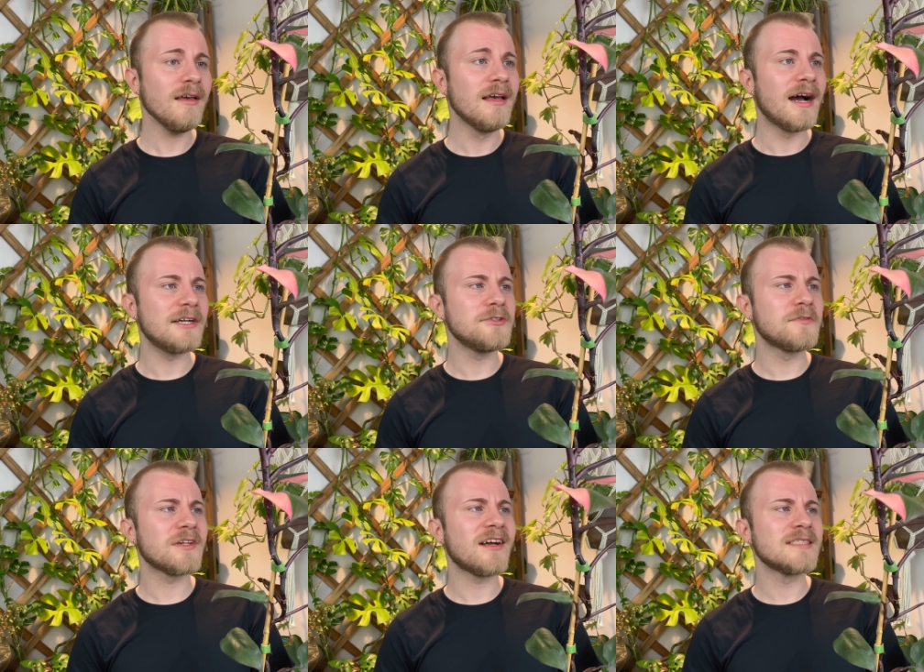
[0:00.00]
I do
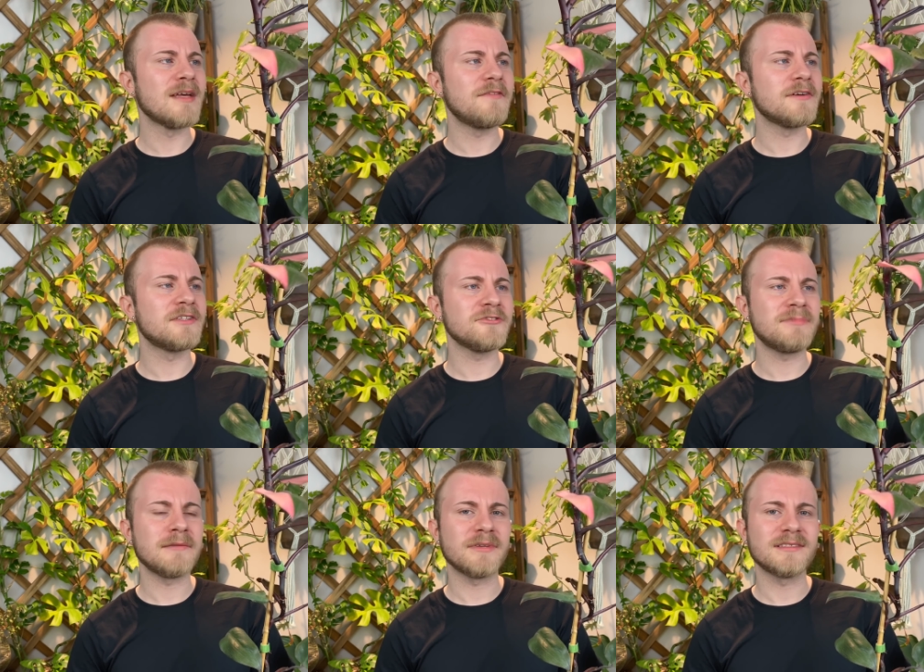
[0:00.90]
fertilize my philodendron
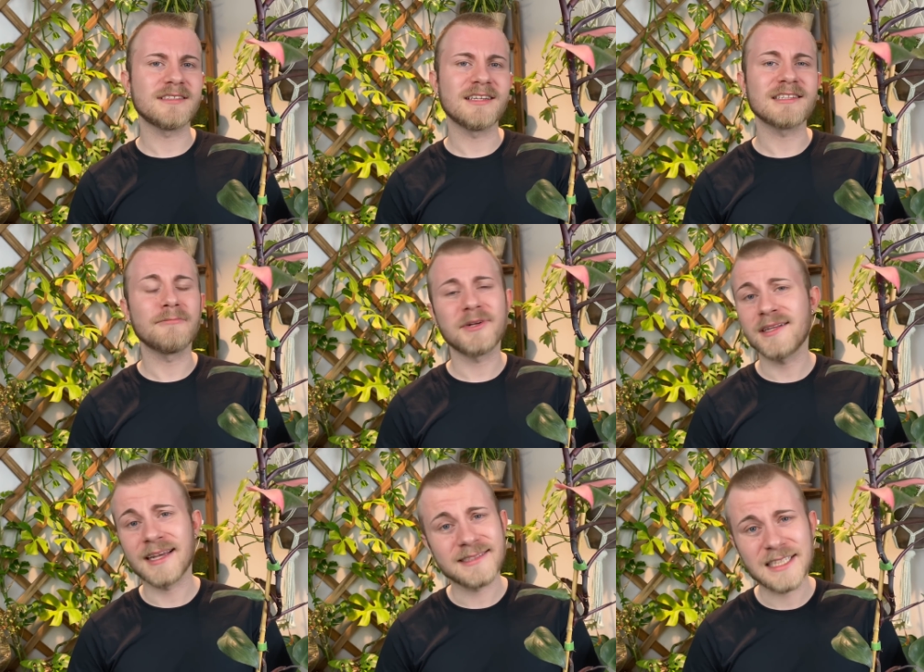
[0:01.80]
pink princess. I'm pretty
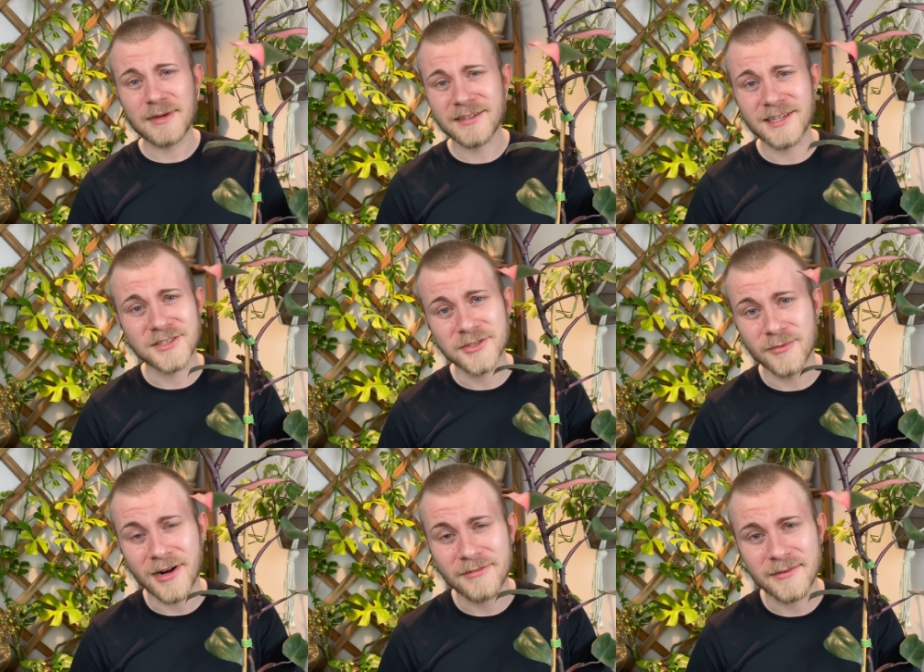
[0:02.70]
lazy about it. I do it
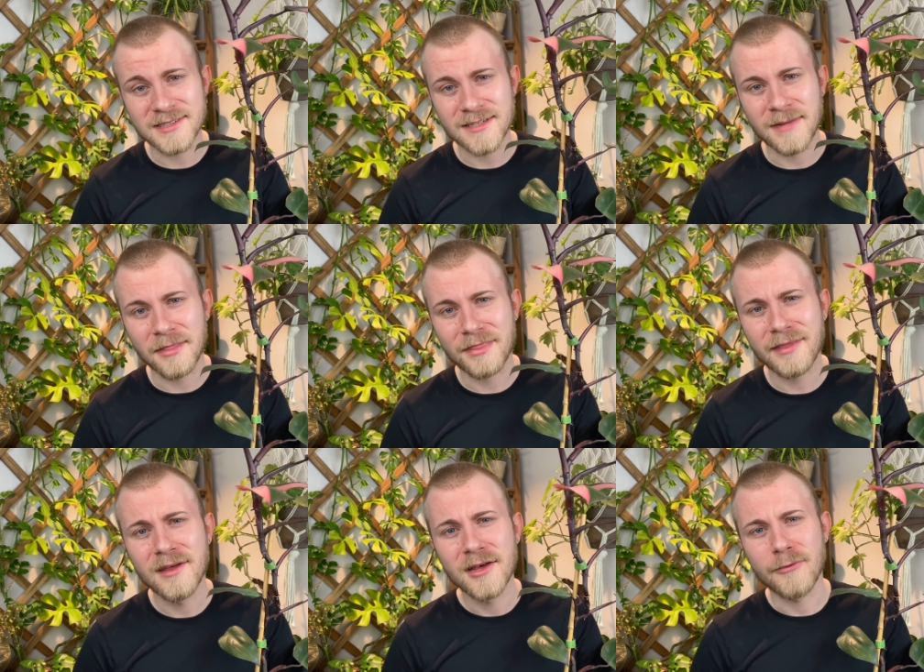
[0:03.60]
roughly once a month
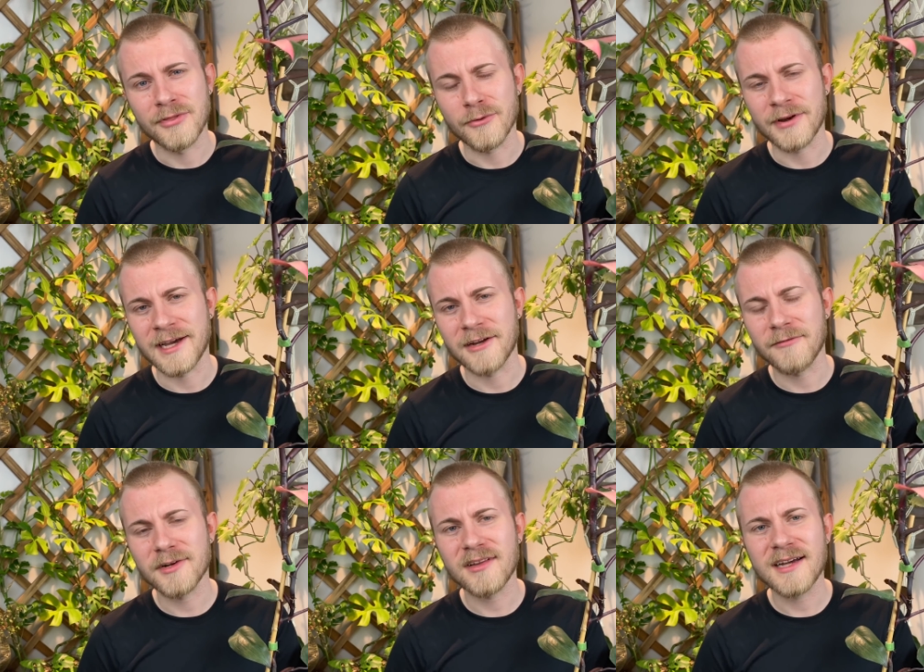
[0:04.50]
with an organic
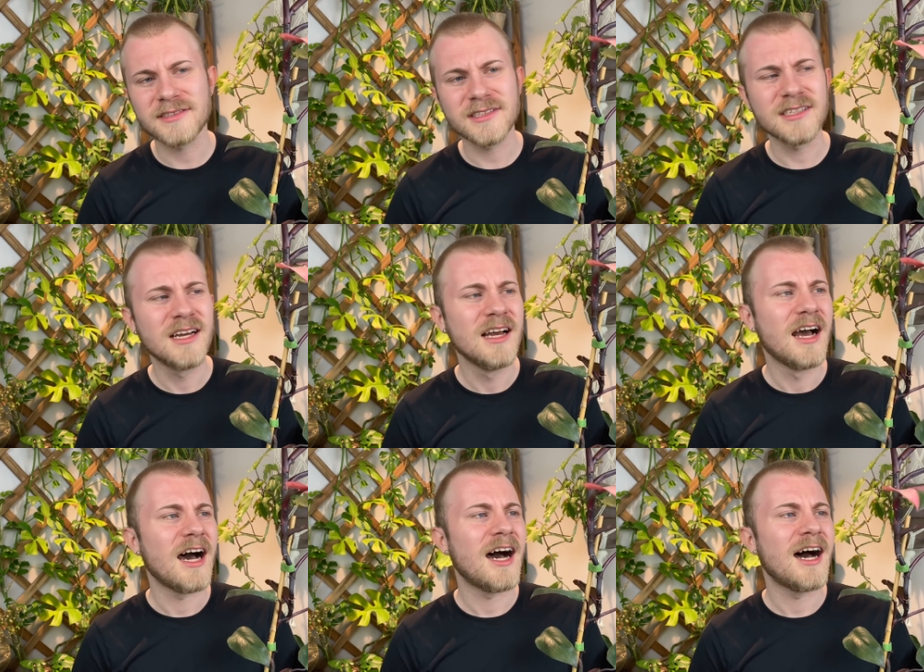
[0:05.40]
fertilizer,
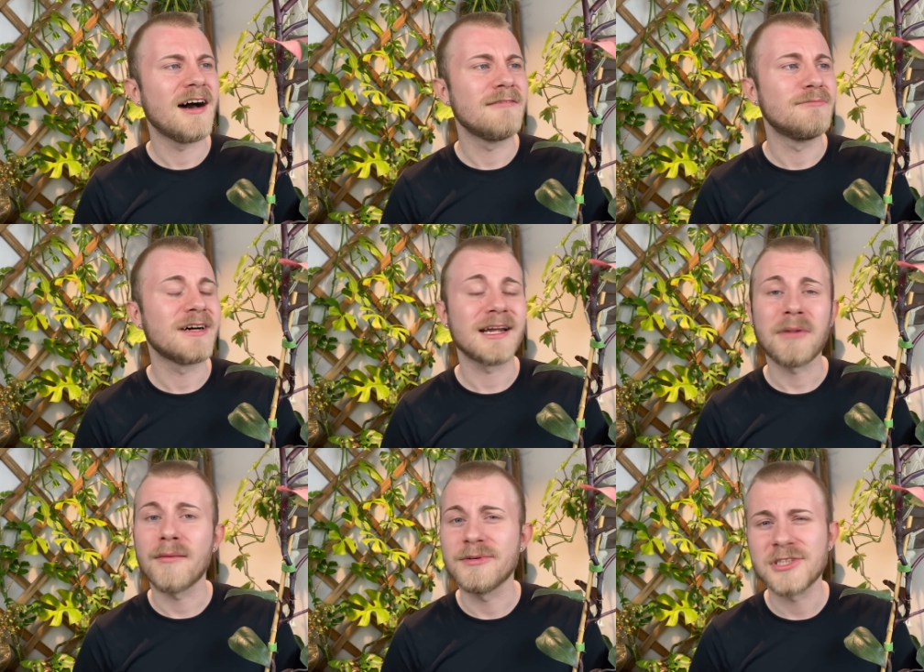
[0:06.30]
uh, but I
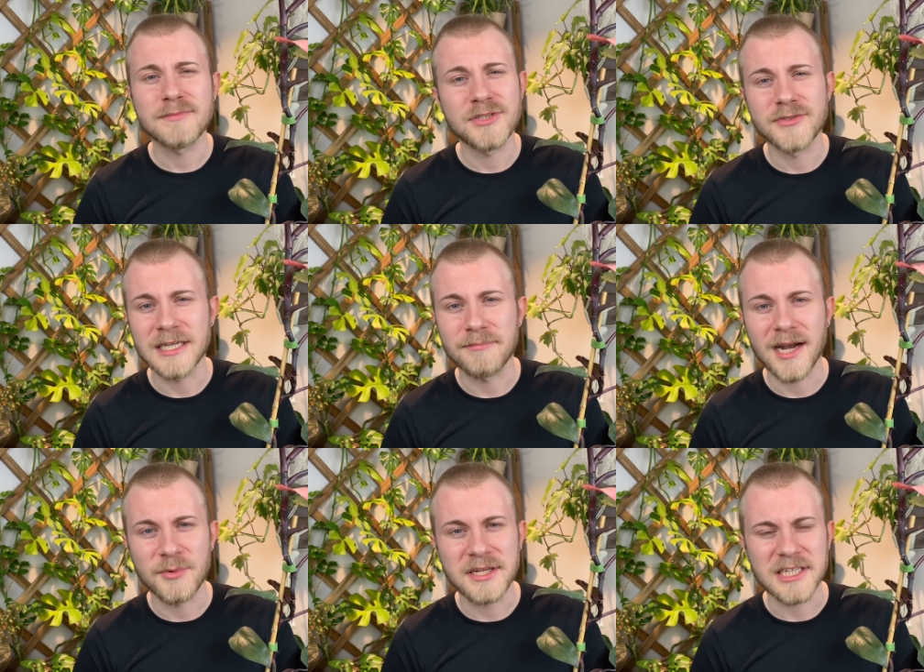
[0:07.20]
probably should be doing it
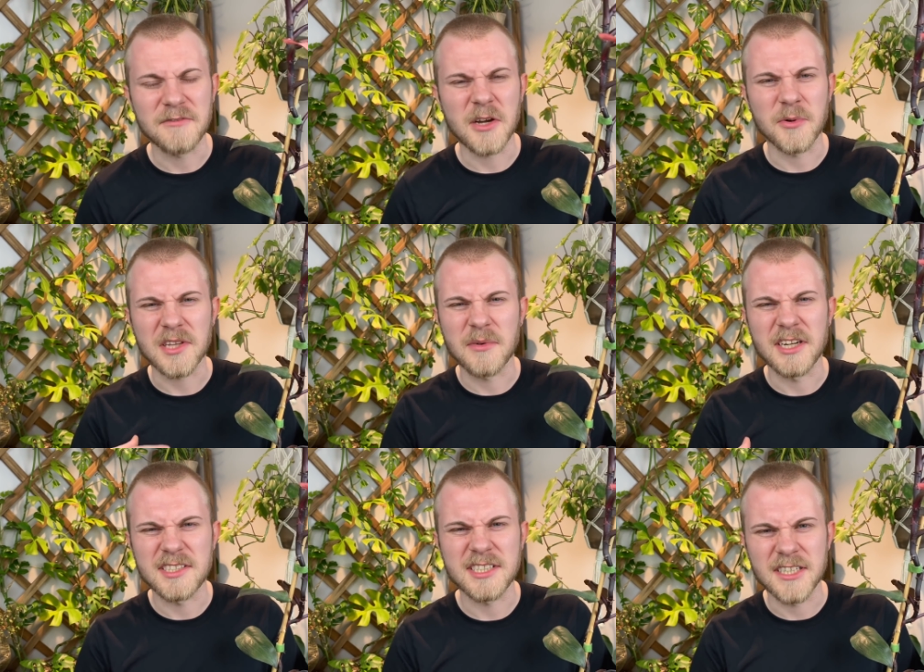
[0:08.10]
bi-weekly if I really
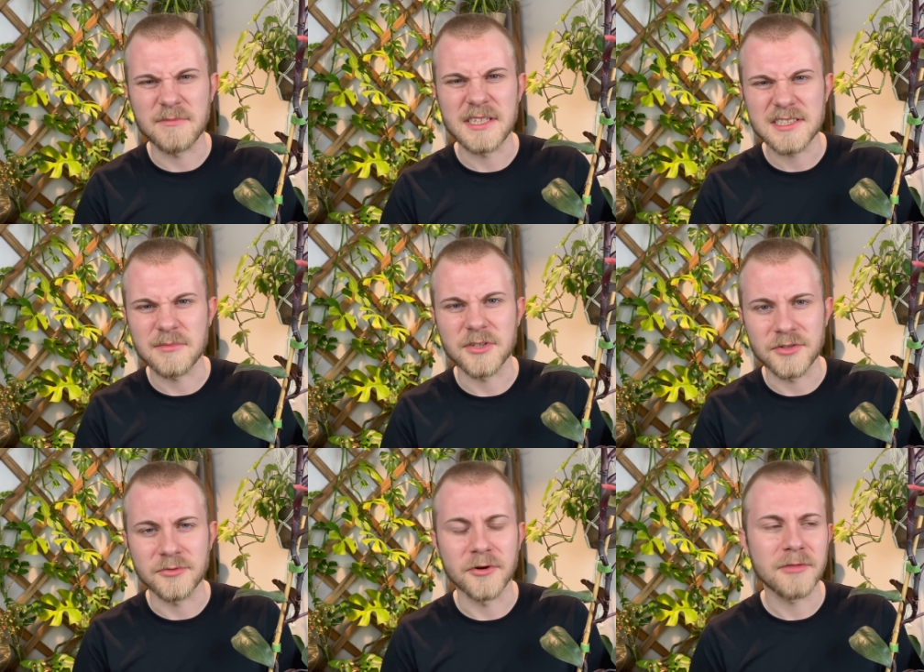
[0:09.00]
want it to give me some good growth.